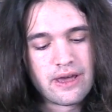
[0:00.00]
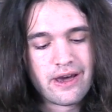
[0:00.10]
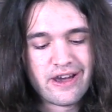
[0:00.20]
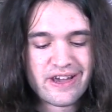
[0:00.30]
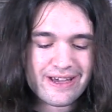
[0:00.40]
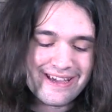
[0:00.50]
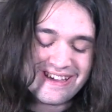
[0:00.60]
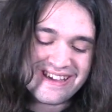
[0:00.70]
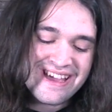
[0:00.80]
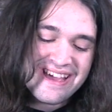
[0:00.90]

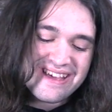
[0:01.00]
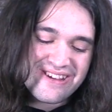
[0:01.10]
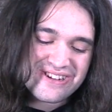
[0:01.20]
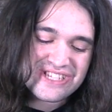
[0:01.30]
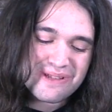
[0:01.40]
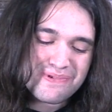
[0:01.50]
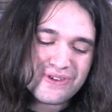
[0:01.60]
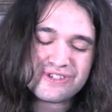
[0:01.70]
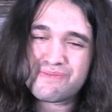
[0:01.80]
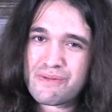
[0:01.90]
uh, their C
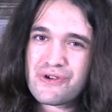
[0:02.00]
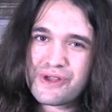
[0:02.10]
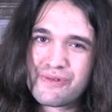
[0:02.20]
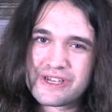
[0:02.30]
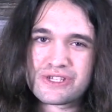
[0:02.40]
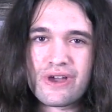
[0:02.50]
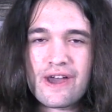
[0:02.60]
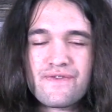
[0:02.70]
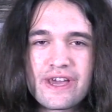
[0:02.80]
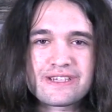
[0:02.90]
P Us have been pretty weak. So
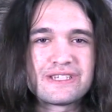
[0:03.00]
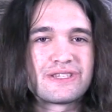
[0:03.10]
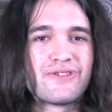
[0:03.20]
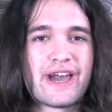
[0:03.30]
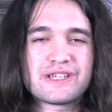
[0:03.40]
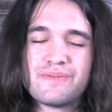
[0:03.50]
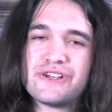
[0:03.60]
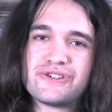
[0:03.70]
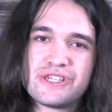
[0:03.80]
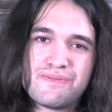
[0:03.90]
F X is the last
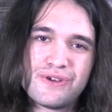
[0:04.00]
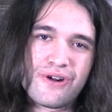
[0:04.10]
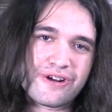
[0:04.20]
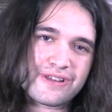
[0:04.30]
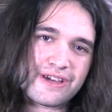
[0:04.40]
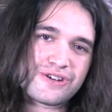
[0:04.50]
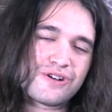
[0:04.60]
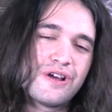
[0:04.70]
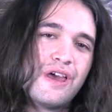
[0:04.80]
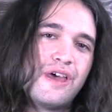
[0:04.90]
major C P U
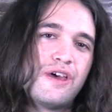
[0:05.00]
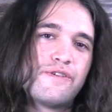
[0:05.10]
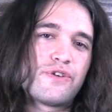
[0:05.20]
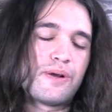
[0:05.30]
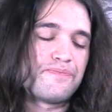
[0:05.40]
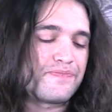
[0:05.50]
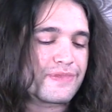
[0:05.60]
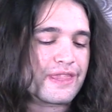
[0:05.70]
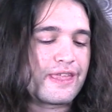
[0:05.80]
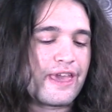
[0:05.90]
architecture
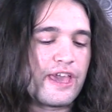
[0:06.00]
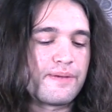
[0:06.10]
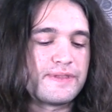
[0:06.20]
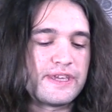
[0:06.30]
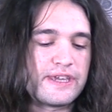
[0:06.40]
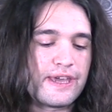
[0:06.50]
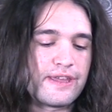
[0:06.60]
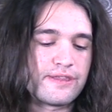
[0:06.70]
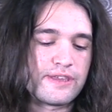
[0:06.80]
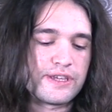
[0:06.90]
from A M D
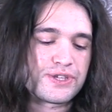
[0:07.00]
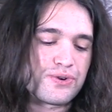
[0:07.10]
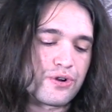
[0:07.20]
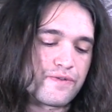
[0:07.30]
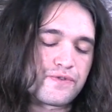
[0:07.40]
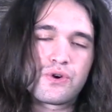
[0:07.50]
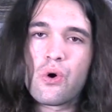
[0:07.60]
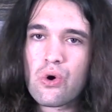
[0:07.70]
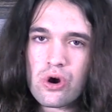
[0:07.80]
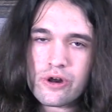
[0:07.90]
in the sort of
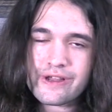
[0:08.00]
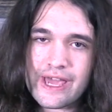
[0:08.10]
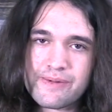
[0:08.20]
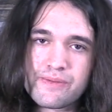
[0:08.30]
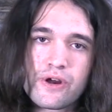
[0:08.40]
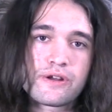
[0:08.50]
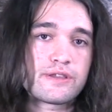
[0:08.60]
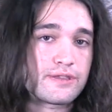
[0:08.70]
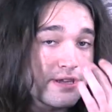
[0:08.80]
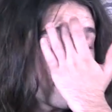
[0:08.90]
core gaming
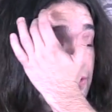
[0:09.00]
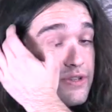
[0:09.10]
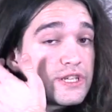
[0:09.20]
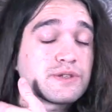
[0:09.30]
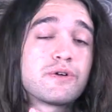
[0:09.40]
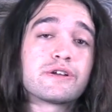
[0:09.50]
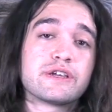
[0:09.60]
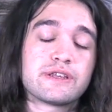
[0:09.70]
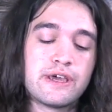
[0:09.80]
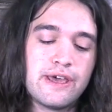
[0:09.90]
market, the enthusiast
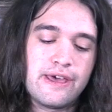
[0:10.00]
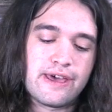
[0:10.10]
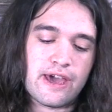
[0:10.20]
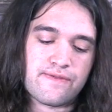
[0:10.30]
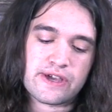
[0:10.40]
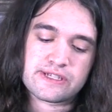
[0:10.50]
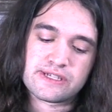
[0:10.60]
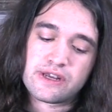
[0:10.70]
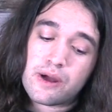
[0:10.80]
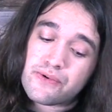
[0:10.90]
market. F X
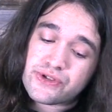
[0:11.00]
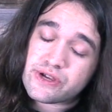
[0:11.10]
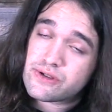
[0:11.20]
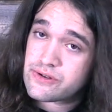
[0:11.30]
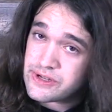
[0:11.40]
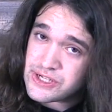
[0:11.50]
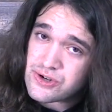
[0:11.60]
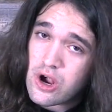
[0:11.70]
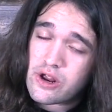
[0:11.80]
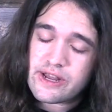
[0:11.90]
is not particularly
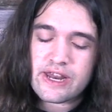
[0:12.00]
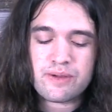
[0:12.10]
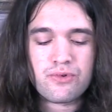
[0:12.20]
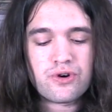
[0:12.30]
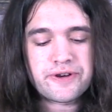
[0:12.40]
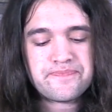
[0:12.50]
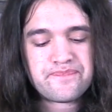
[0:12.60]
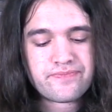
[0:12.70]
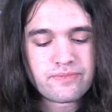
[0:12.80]
strong anymore,